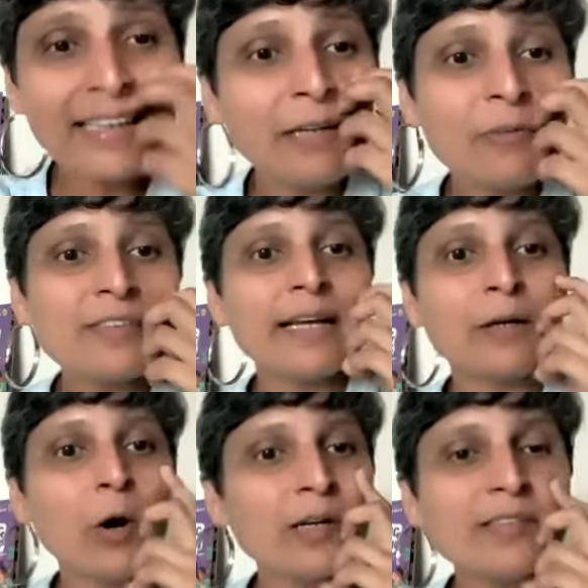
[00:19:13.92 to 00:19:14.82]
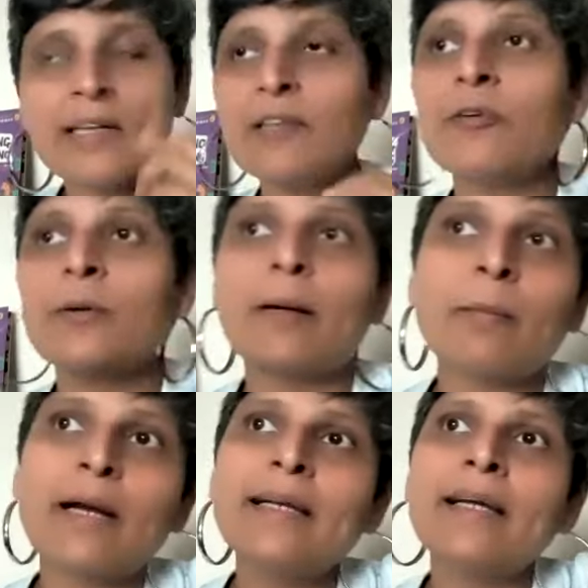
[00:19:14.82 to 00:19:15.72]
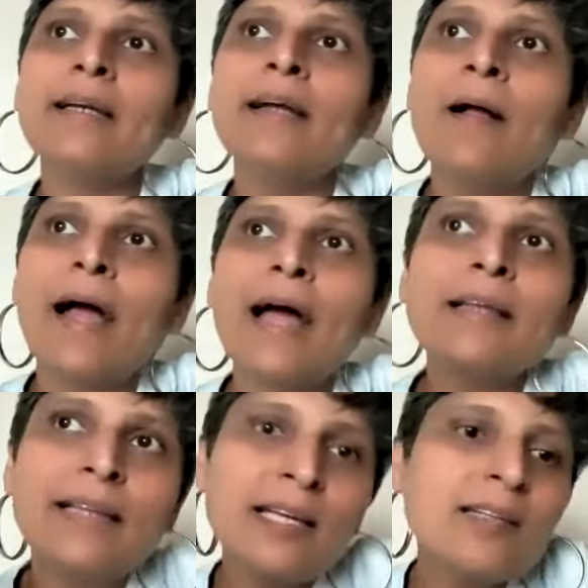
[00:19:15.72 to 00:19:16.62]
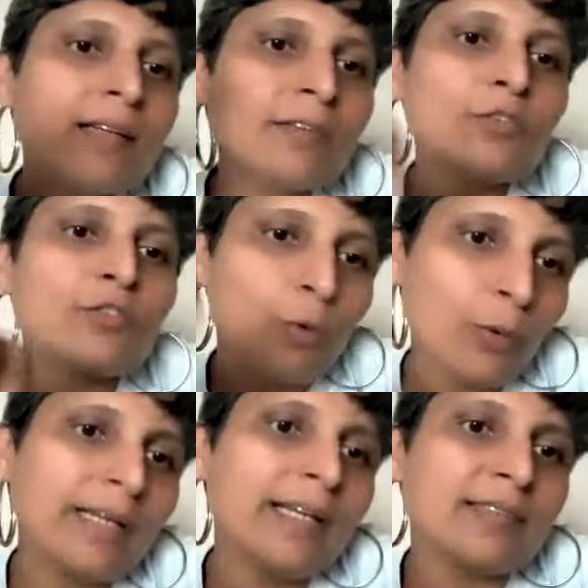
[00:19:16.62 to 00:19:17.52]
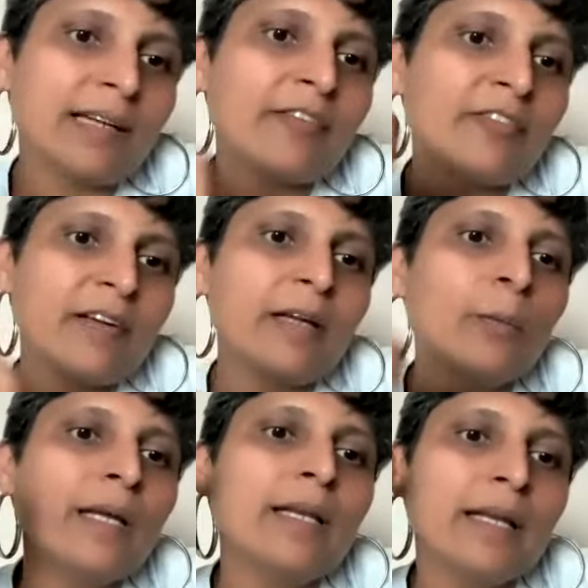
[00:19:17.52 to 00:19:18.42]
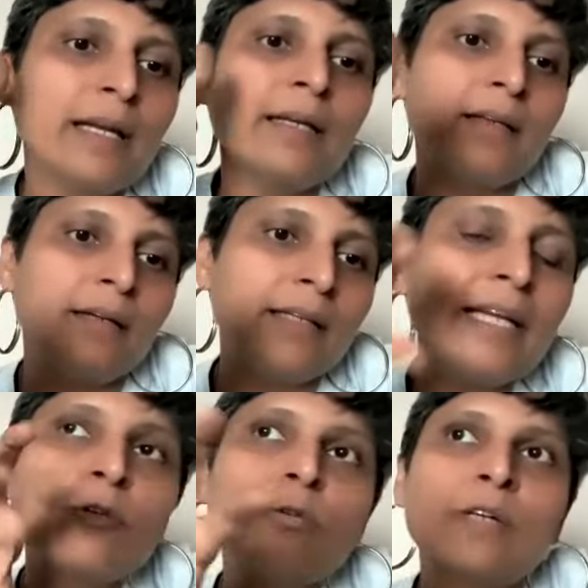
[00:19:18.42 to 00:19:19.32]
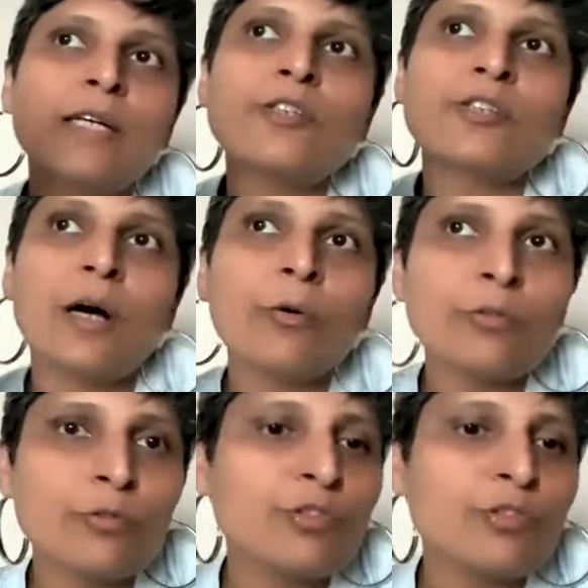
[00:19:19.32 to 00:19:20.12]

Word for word: and he was like God sent for them, right? And and these are the stories I feel we need need to reach out to